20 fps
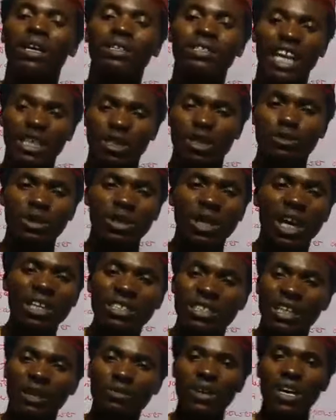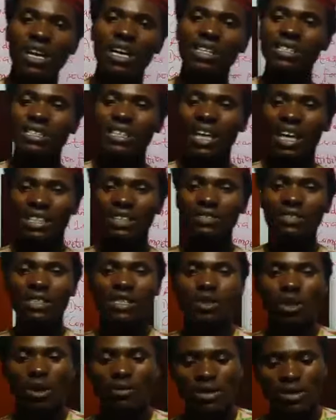There should be non-interference in the
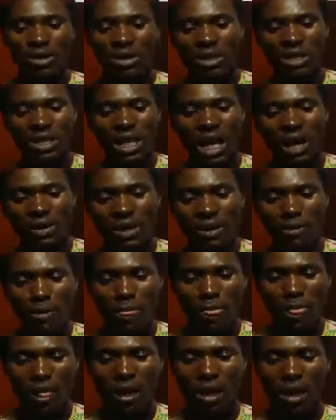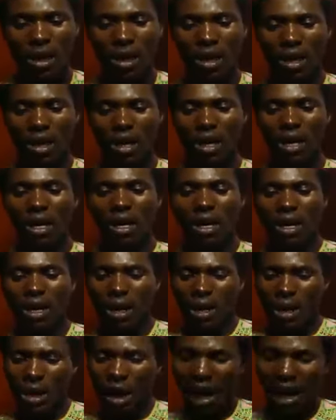activities of the judiciary,
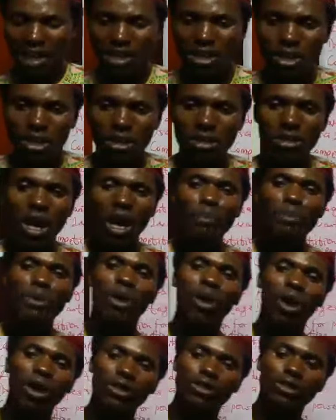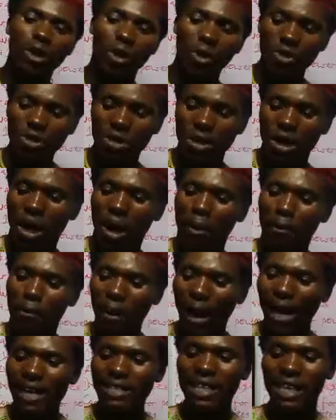and it should not be controlled
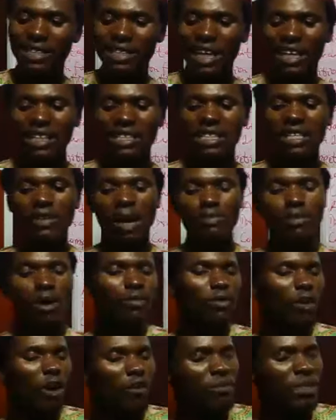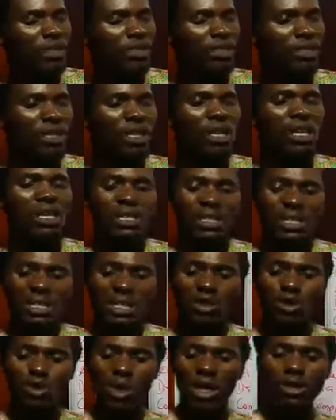by the executive arm of government. This
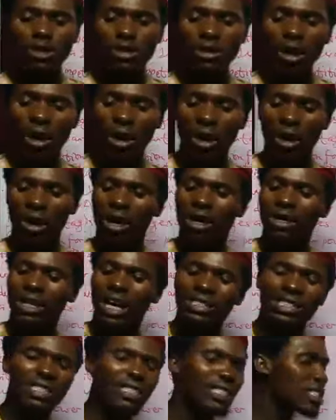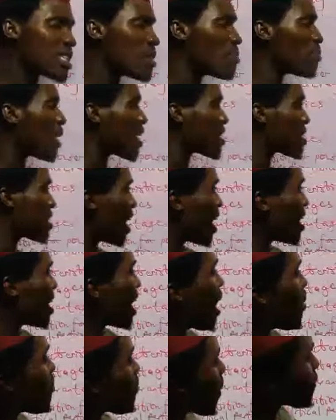is to ensure that it is impartial
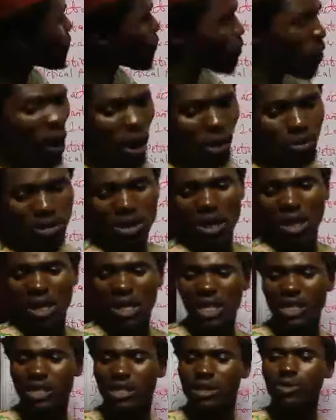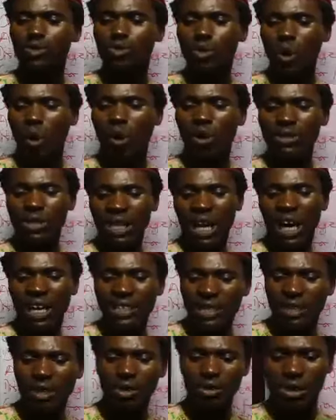and performs its roles
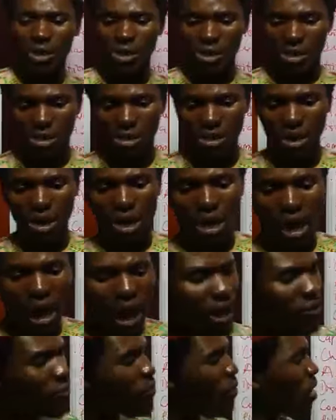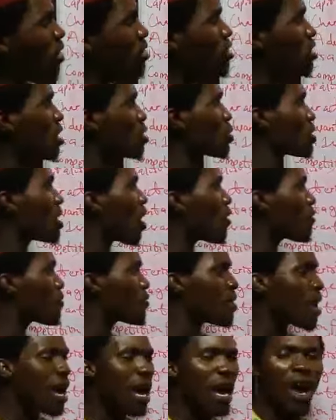and duties and functions without
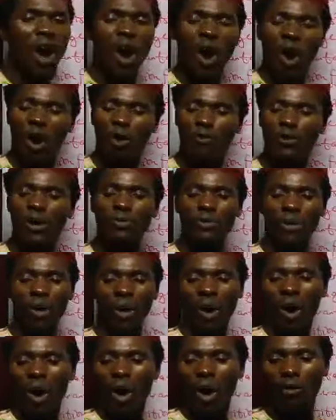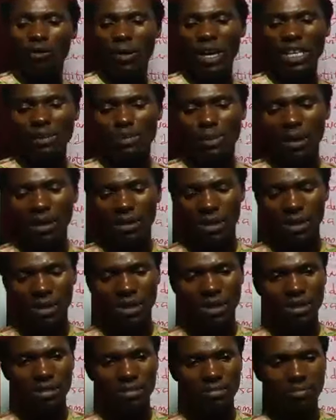fear or favor of any
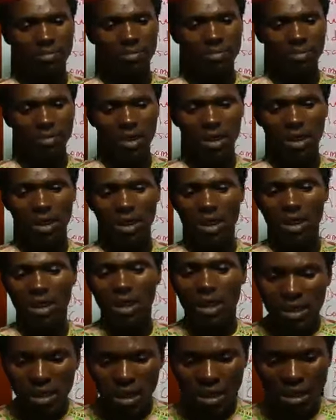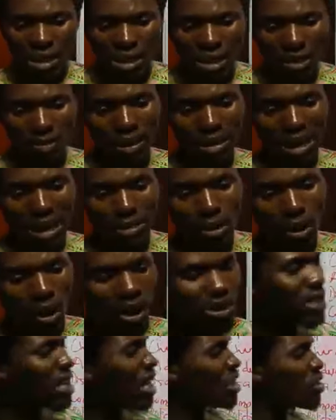person. This is important
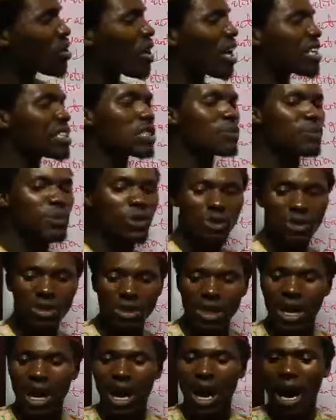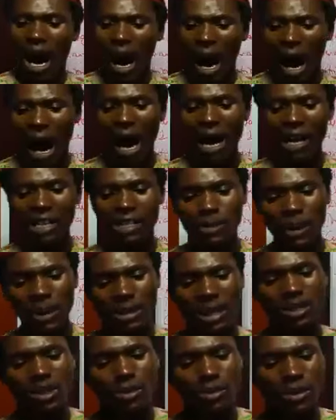because electoral disputes are
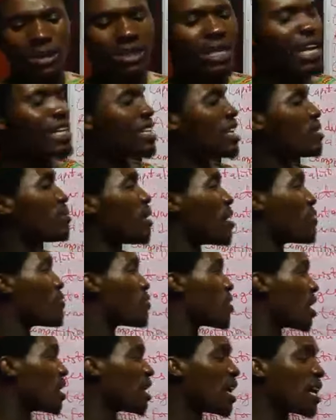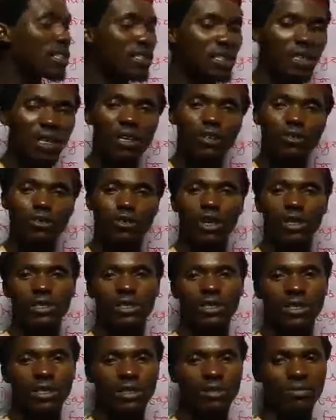expected to be decided by fearless
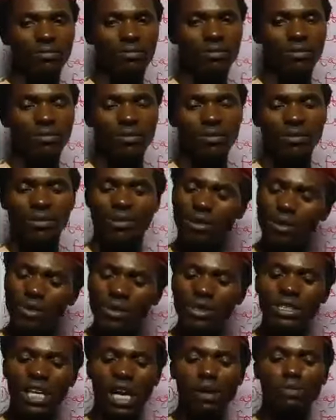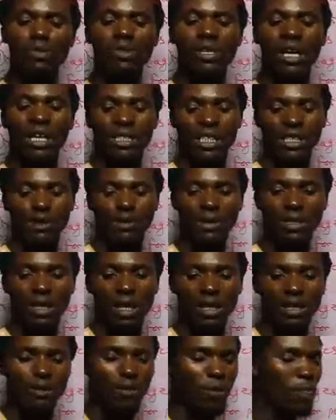judges, during tribunals
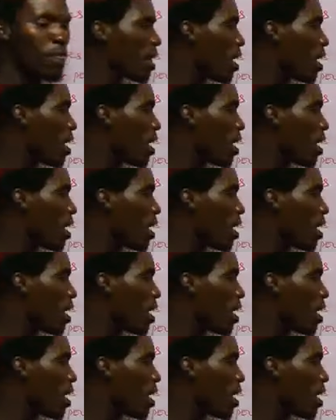especially.